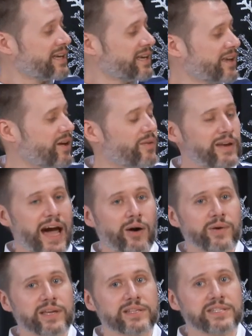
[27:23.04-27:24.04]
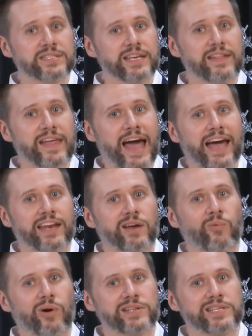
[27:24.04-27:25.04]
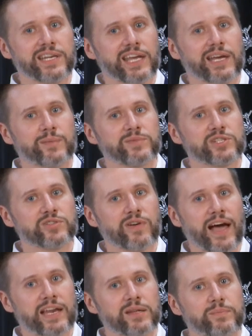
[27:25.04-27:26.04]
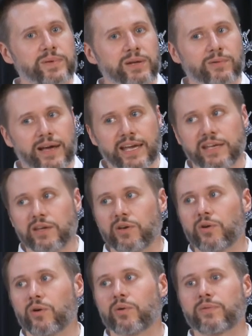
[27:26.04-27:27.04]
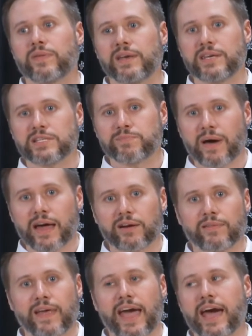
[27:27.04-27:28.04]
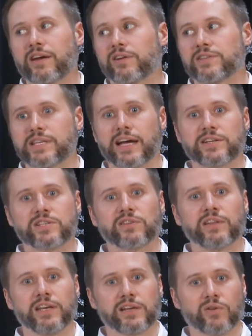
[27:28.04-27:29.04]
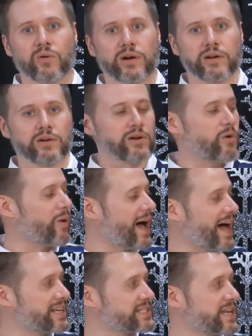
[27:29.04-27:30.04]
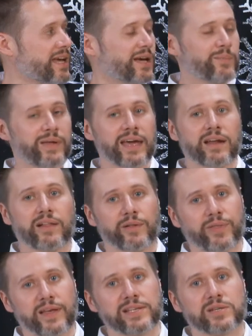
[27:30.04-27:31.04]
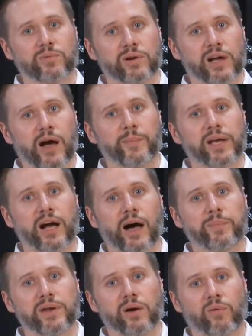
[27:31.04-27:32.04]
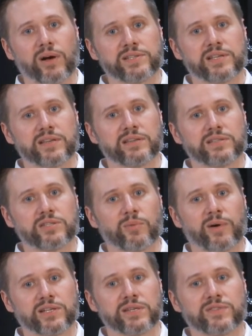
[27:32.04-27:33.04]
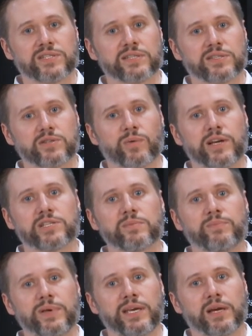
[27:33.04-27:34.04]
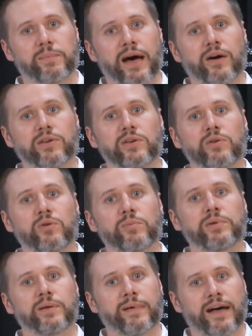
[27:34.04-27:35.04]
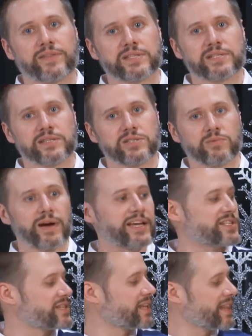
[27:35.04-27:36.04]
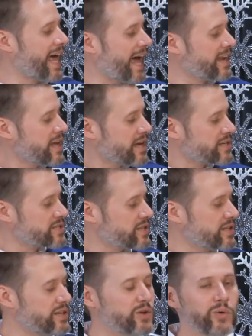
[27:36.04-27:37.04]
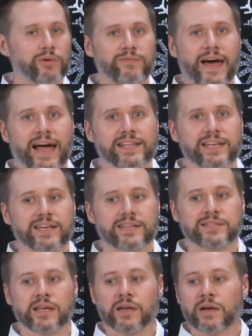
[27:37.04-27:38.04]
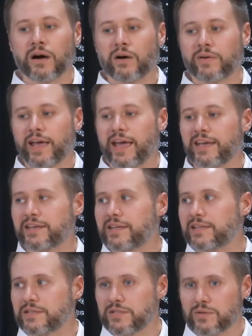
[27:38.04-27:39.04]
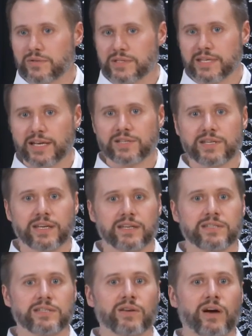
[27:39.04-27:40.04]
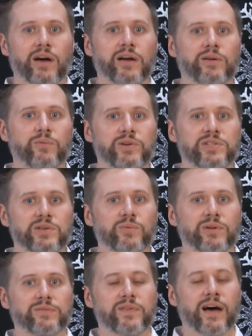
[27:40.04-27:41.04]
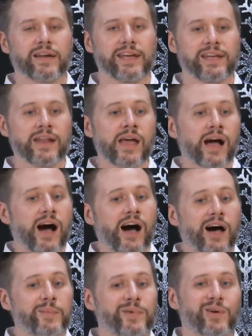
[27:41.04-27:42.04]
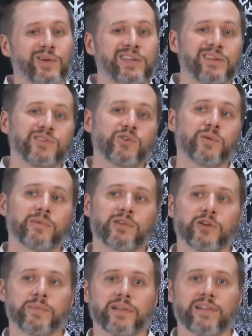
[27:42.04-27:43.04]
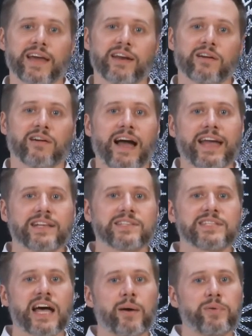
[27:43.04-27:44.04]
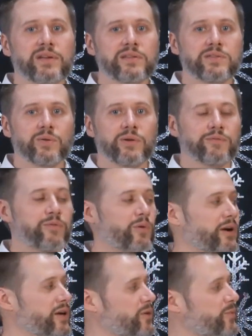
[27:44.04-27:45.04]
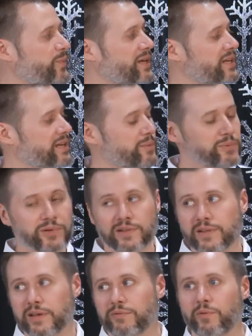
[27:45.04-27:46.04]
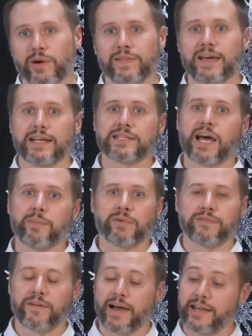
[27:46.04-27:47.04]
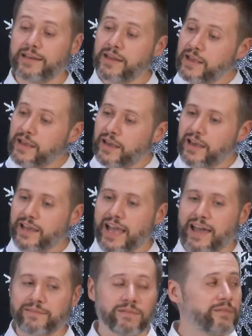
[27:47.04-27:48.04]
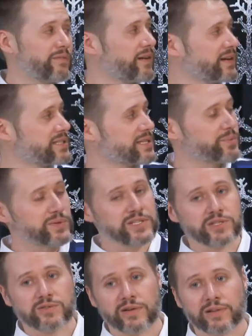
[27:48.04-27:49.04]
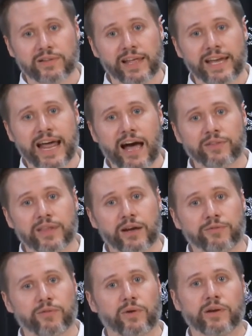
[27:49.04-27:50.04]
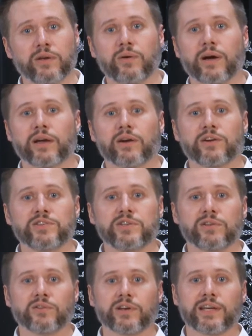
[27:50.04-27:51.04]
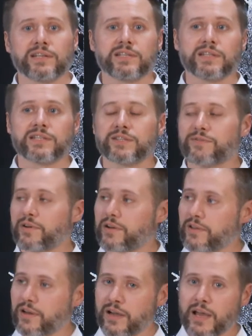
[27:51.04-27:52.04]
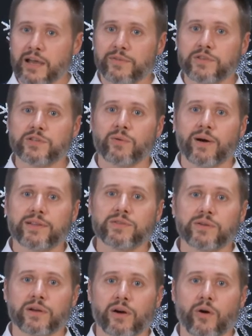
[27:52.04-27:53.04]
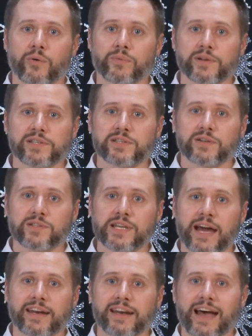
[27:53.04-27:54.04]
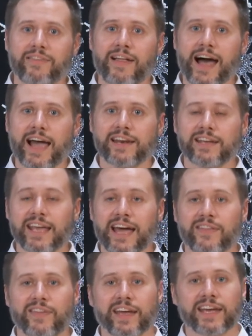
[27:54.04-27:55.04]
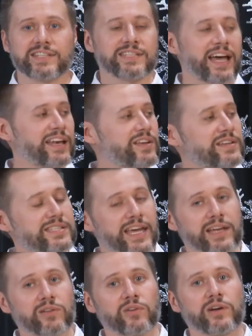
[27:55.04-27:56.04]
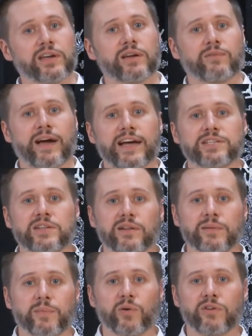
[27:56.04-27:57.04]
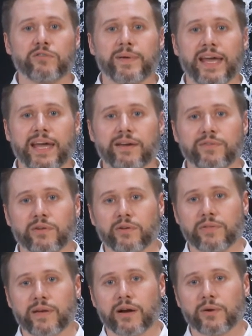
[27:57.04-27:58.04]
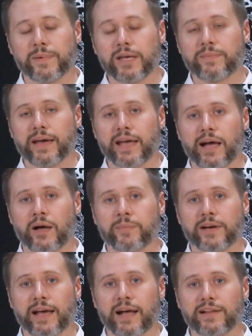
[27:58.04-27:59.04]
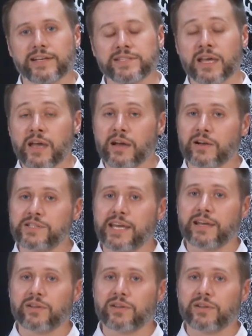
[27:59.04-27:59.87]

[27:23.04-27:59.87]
now we can see that it wasn't him just trying to berate you or think he's better than or intentionally ignore your request, but he had other things that were coming up, and it wasn't so much of a situation being about you, but about the situation and that. So the new effect is, okay, you didn't do the dishes, I wish you would have done it. Can you do them a little bit later, or I can step in and do it for you, and we can completely avoid that type of fight. Again, very simply laid out there for you. I encourage you to look into this further. If you do want to do your own research on it online, again, like I said, you could take a look at Rational Emotive Behavioral Therapy by Albert Ellis, or take a